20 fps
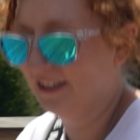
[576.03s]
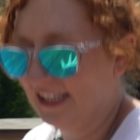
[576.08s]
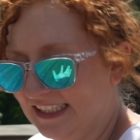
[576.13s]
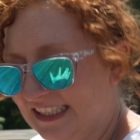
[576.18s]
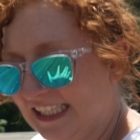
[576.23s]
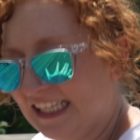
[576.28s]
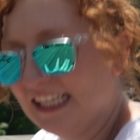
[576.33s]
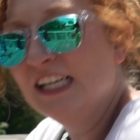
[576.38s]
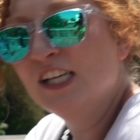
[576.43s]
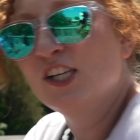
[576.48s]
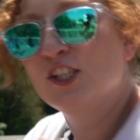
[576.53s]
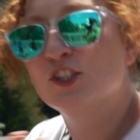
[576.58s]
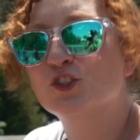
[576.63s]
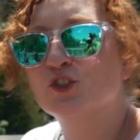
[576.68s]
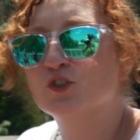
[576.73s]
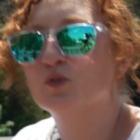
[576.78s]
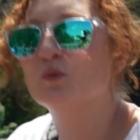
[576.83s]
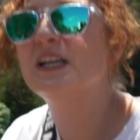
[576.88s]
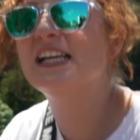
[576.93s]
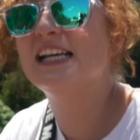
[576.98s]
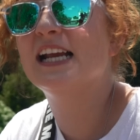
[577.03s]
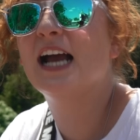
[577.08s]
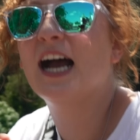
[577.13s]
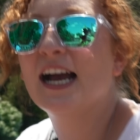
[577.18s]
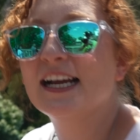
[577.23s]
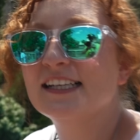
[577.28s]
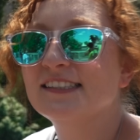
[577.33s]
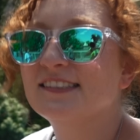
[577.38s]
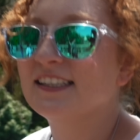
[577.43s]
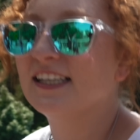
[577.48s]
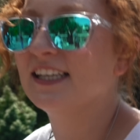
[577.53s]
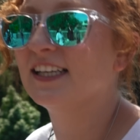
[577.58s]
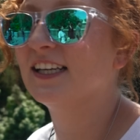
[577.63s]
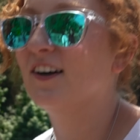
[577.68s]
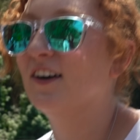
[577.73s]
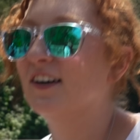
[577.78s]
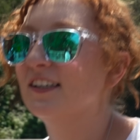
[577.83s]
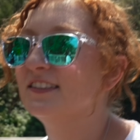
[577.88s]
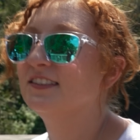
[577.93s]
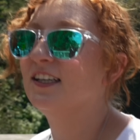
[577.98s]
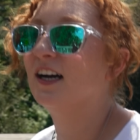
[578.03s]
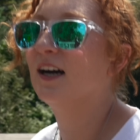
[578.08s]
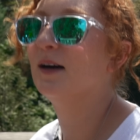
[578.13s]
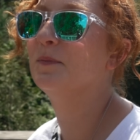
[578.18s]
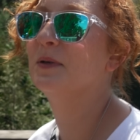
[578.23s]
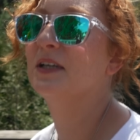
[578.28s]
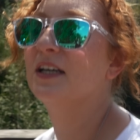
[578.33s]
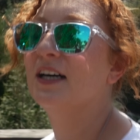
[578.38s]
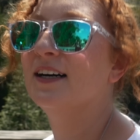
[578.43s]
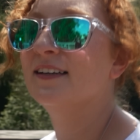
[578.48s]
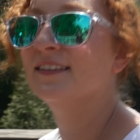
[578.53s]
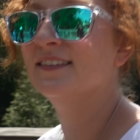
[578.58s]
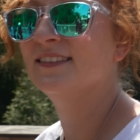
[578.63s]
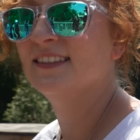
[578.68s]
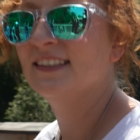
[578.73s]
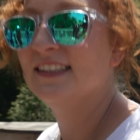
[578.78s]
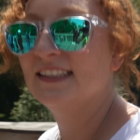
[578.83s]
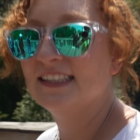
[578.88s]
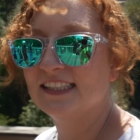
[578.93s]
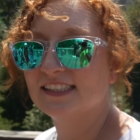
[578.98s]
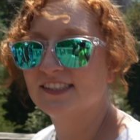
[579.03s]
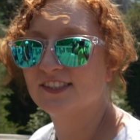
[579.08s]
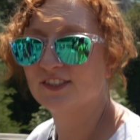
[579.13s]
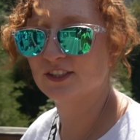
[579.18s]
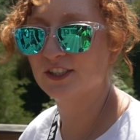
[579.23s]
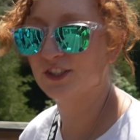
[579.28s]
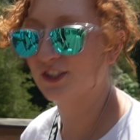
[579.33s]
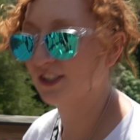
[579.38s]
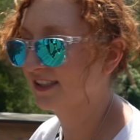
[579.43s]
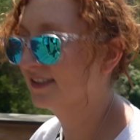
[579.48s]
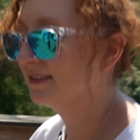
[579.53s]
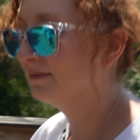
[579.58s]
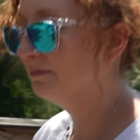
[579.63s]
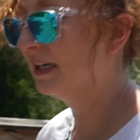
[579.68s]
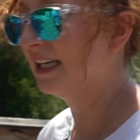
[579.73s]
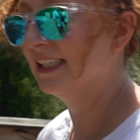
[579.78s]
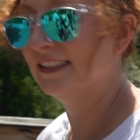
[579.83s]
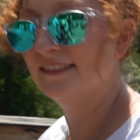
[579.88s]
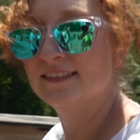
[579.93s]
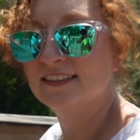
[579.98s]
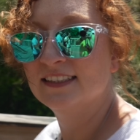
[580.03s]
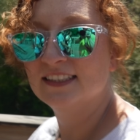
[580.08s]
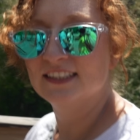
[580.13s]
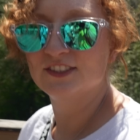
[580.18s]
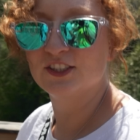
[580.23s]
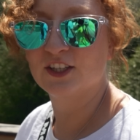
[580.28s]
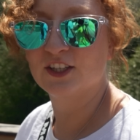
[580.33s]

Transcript: like the sweet icing on top. Oh, it's delicious, but it's